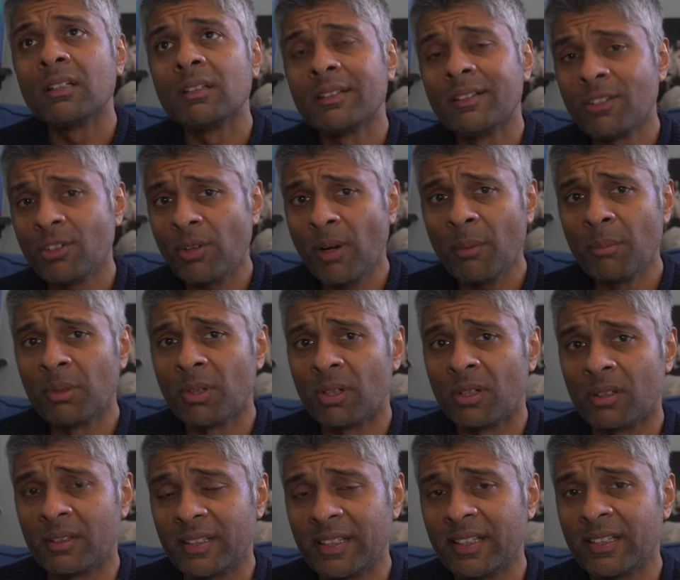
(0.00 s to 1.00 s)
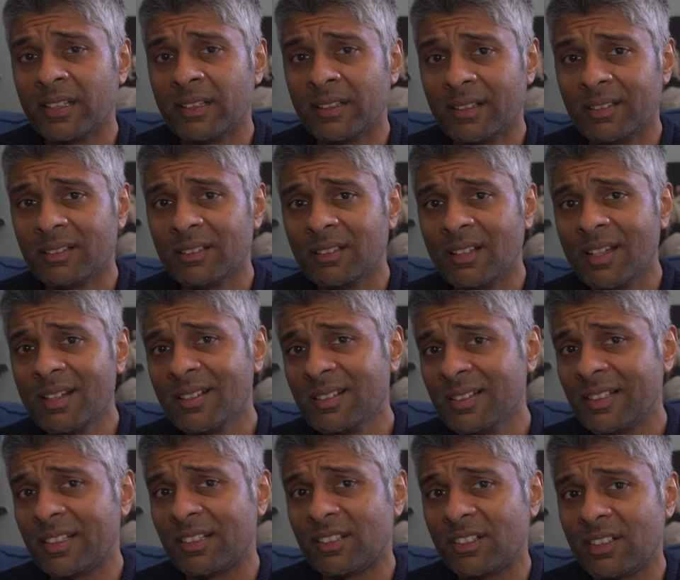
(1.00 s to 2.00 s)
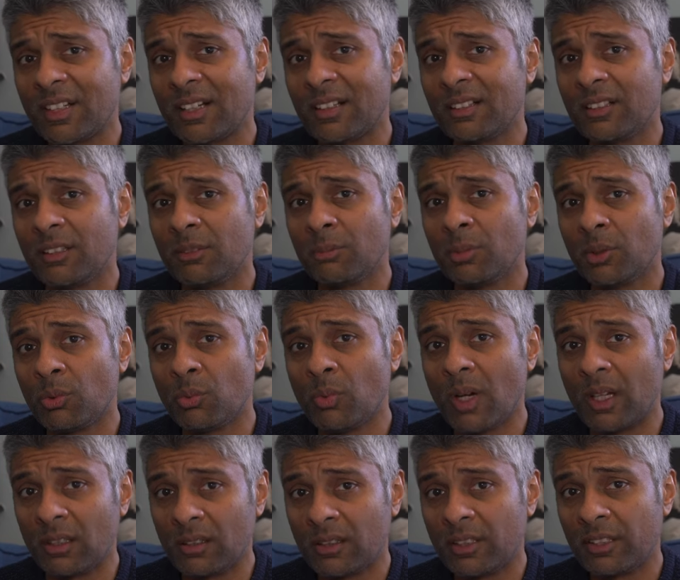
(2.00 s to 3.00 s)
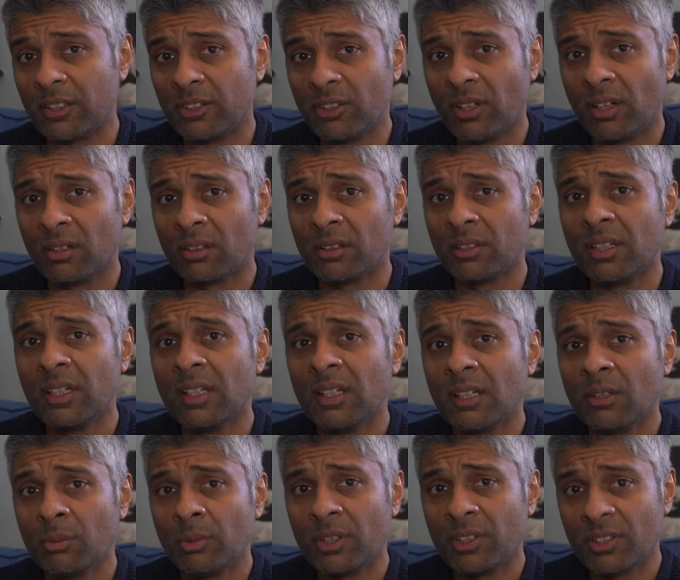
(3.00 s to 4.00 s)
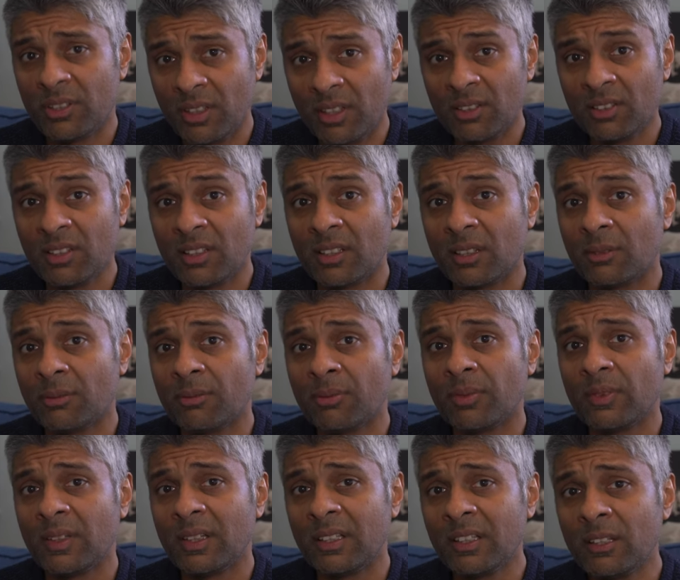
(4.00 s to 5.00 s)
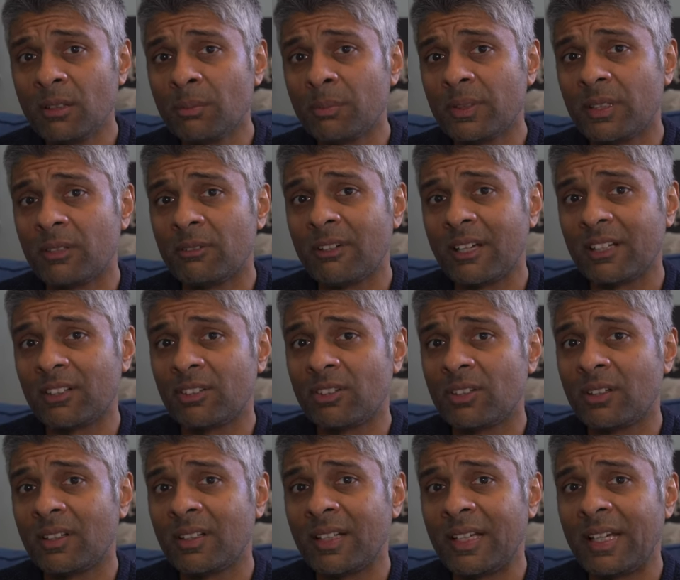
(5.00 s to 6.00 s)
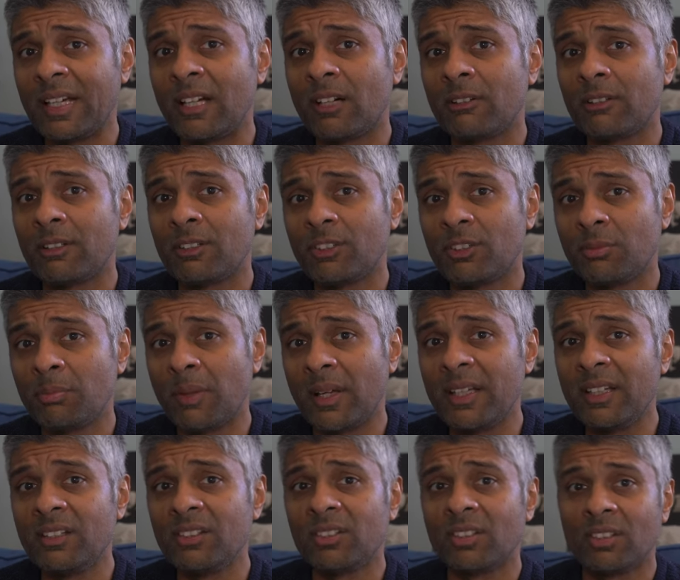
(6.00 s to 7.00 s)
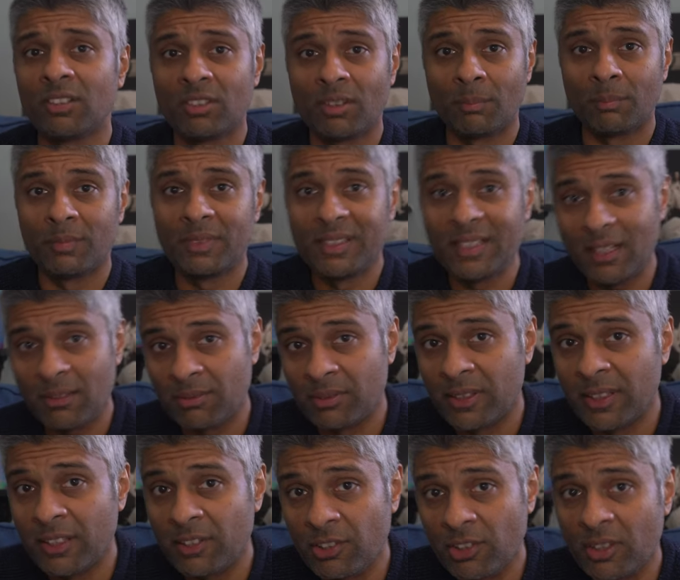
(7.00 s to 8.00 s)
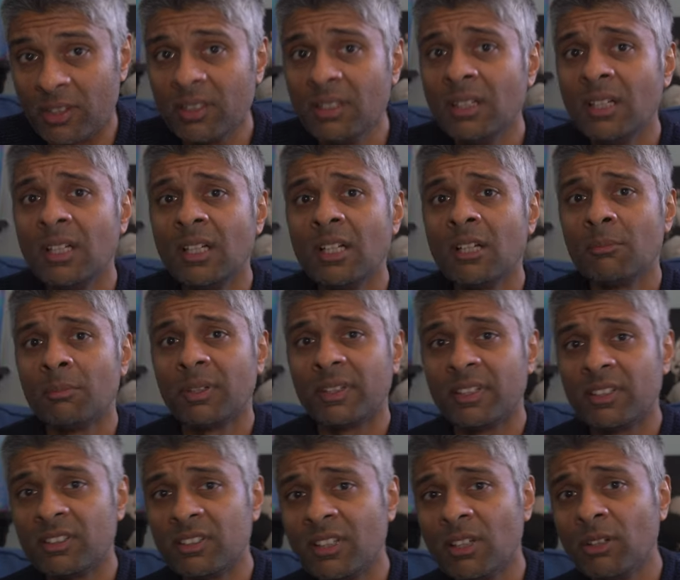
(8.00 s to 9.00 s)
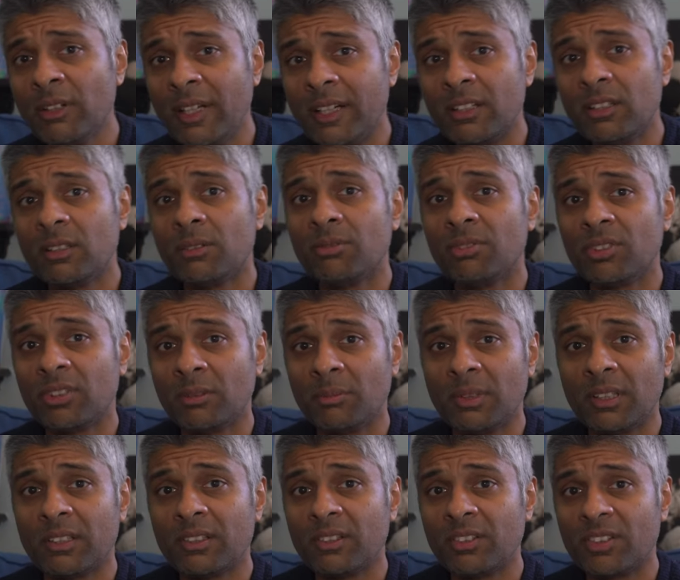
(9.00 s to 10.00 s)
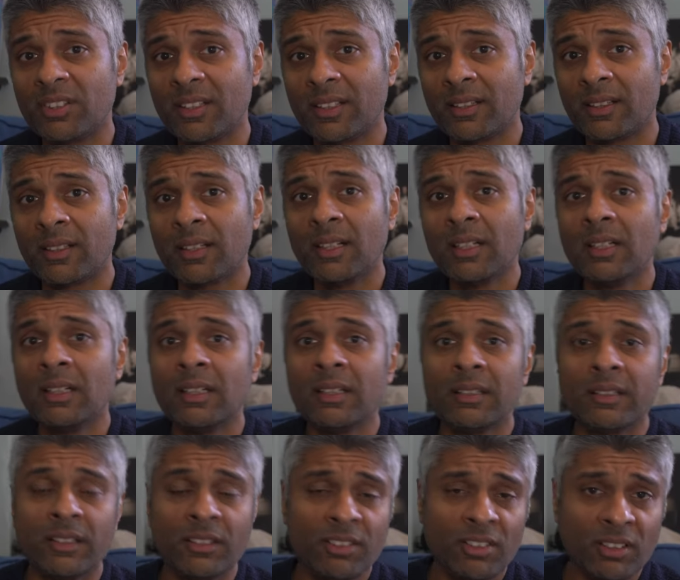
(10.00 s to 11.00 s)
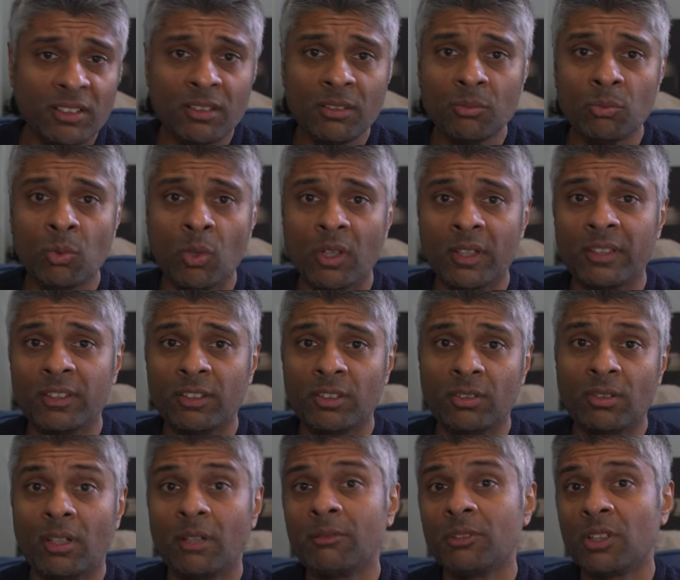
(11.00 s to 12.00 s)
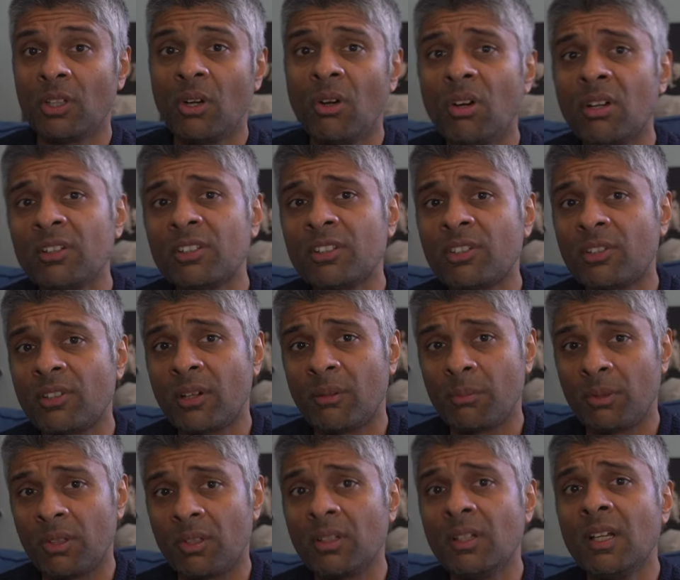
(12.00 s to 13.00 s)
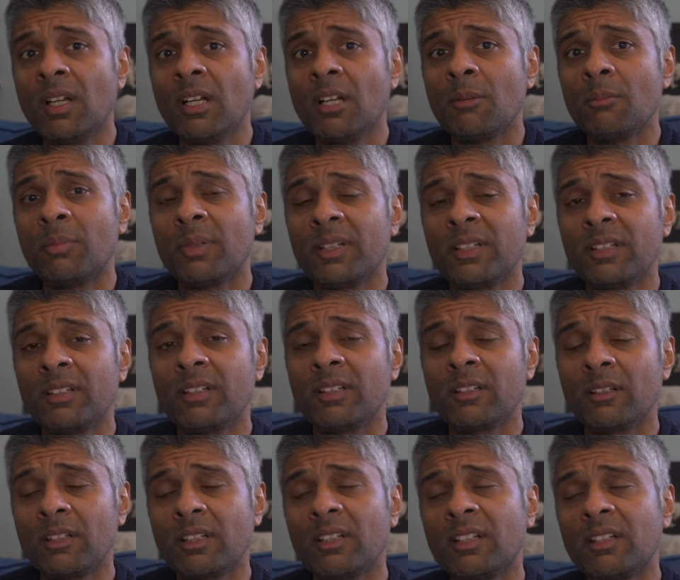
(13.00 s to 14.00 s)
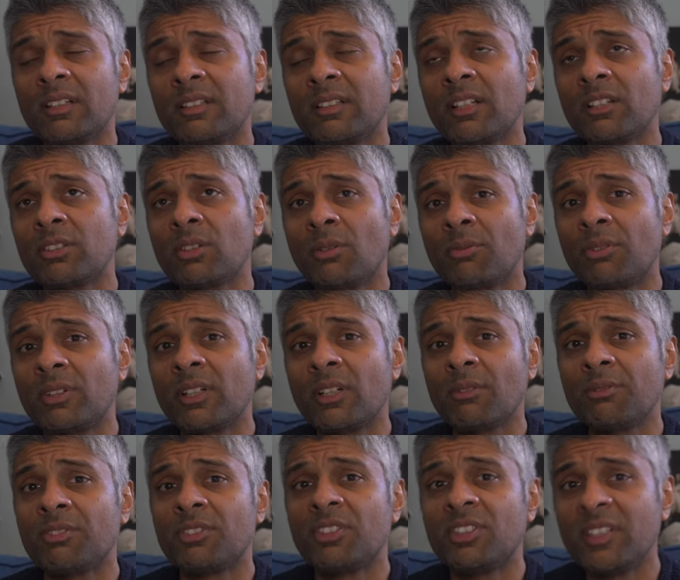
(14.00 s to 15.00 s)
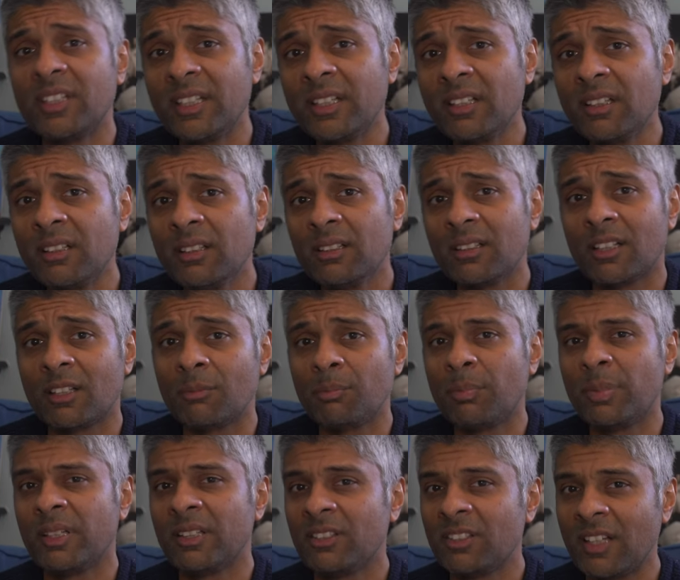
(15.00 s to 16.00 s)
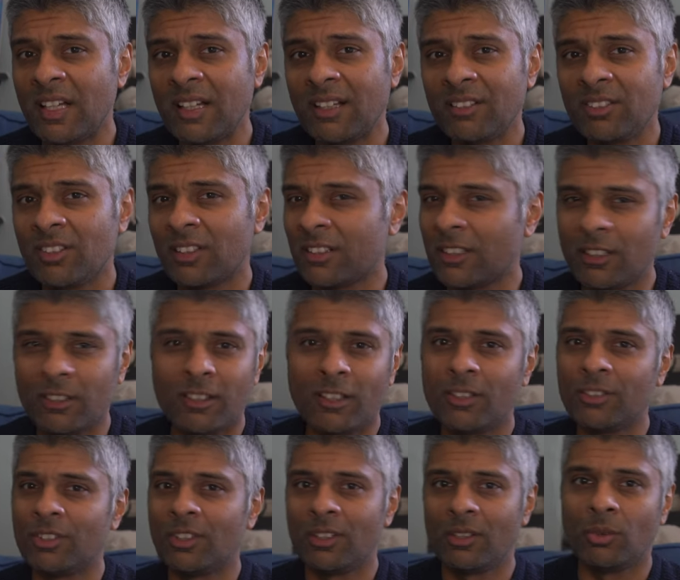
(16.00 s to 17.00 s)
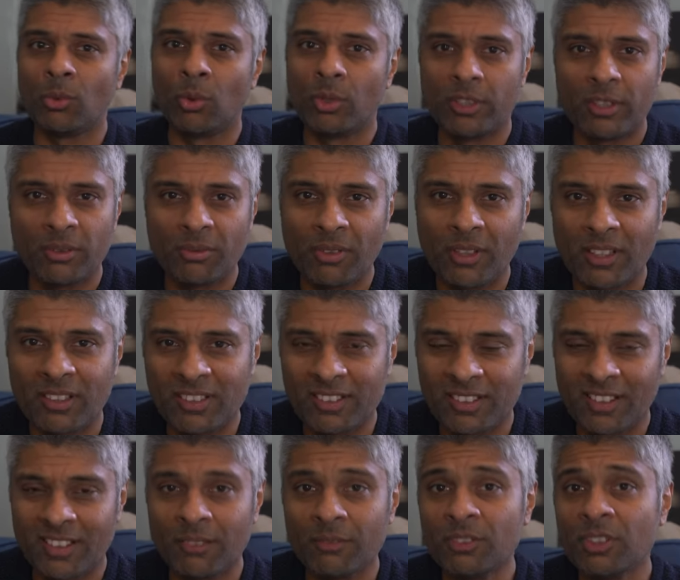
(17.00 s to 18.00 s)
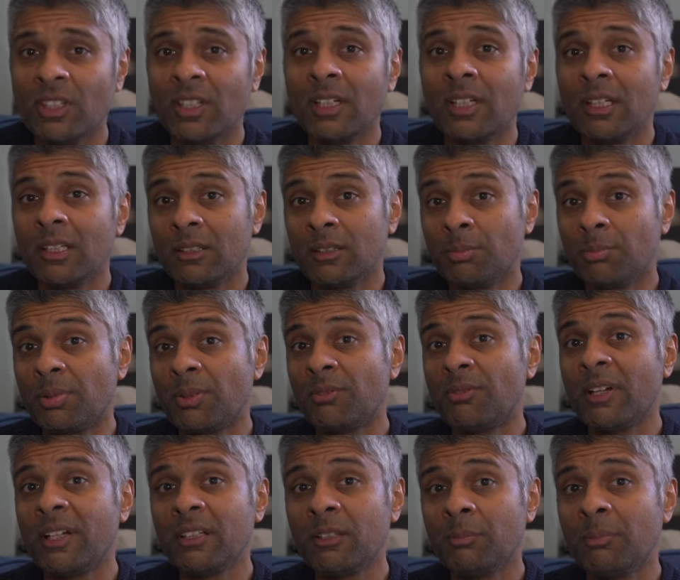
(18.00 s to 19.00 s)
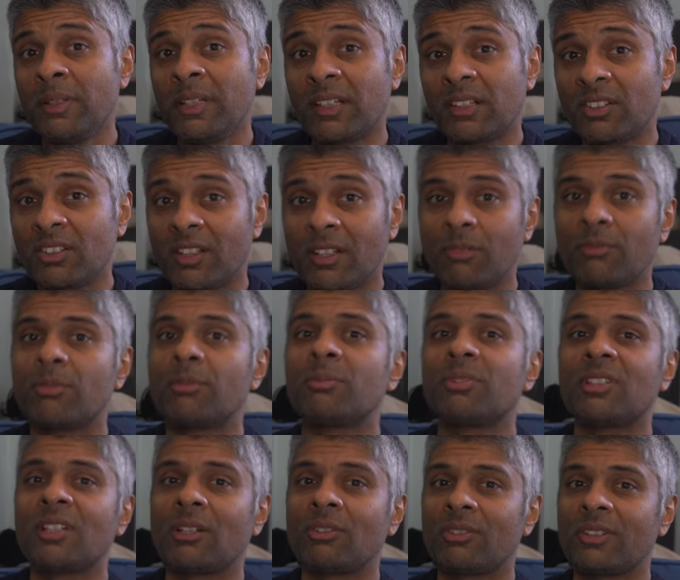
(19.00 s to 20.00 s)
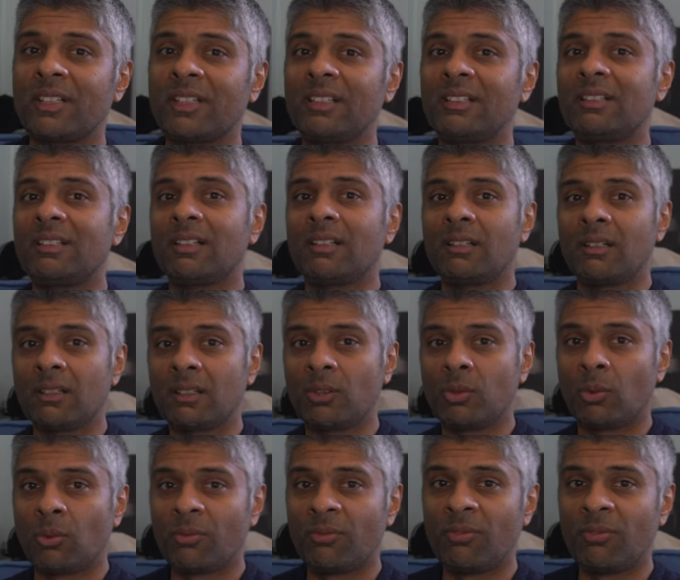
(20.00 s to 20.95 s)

The treble here is nicely extended but well controlled, which does give a little bit of extra air and space and some definition, but there's no hint of sibilance here. This isn't what I would describe as a hot treble, but it does offer enough zing and pizzazz, I know those aren't audiophile terms, to prevent the PX8 from sounding dark or